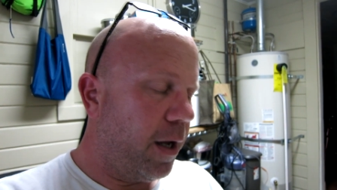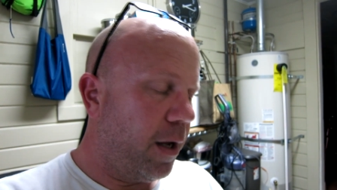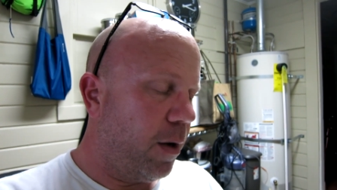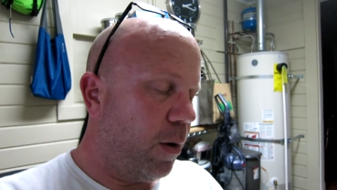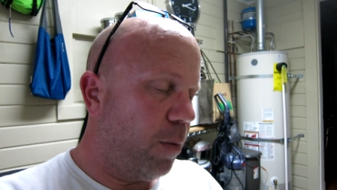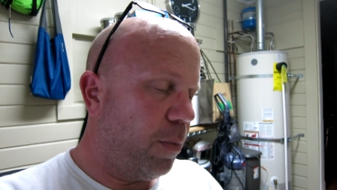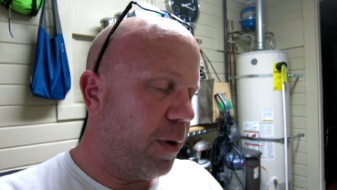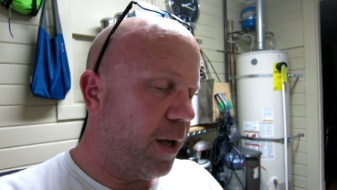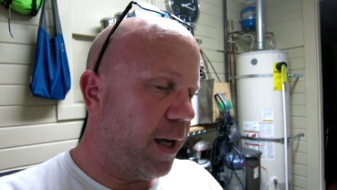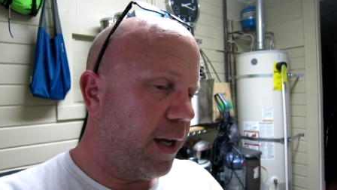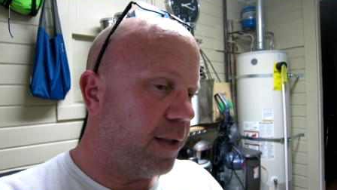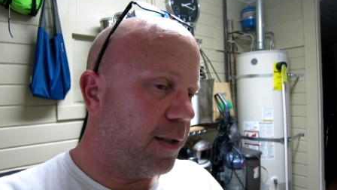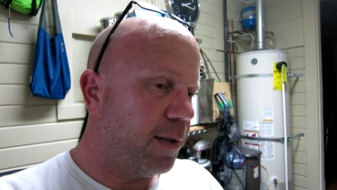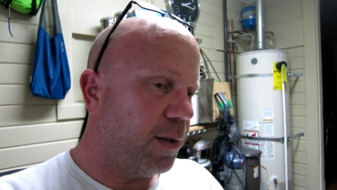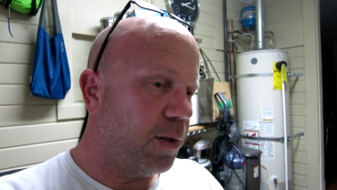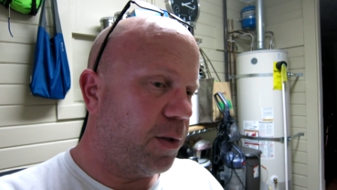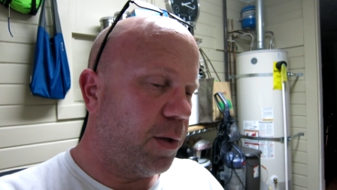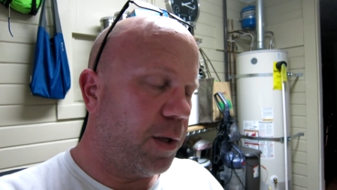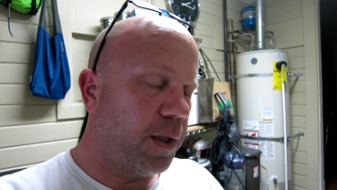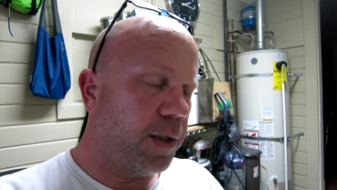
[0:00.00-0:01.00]
I hope you guys
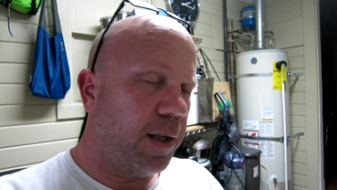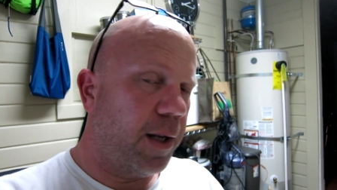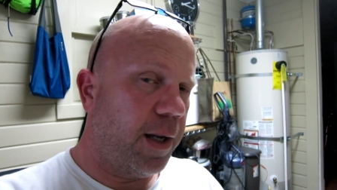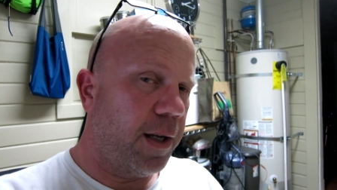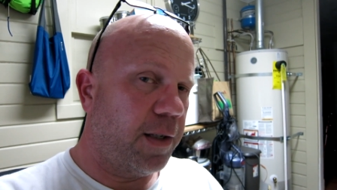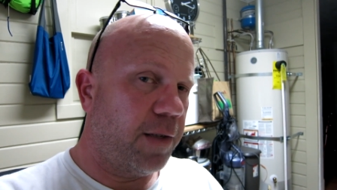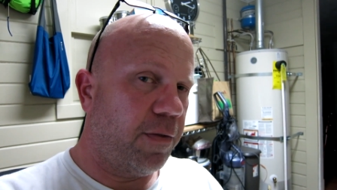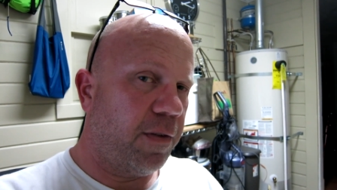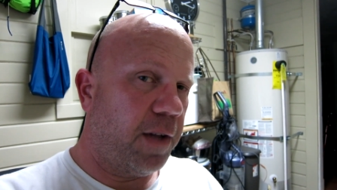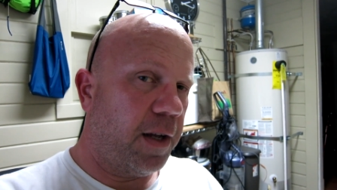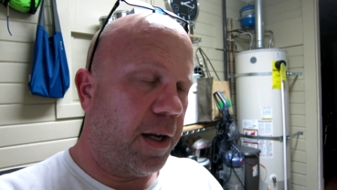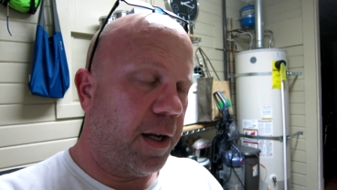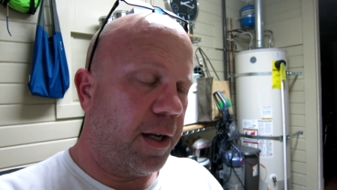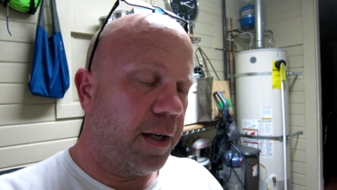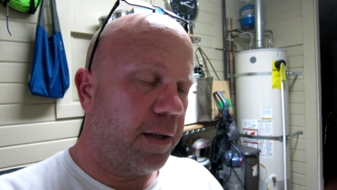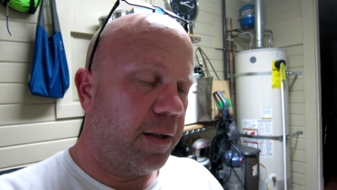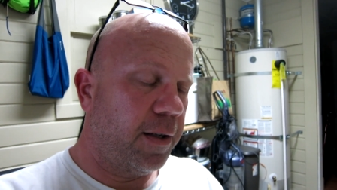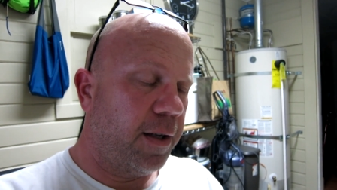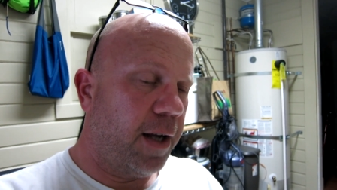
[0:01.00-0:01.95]
enjoyed today's vlog.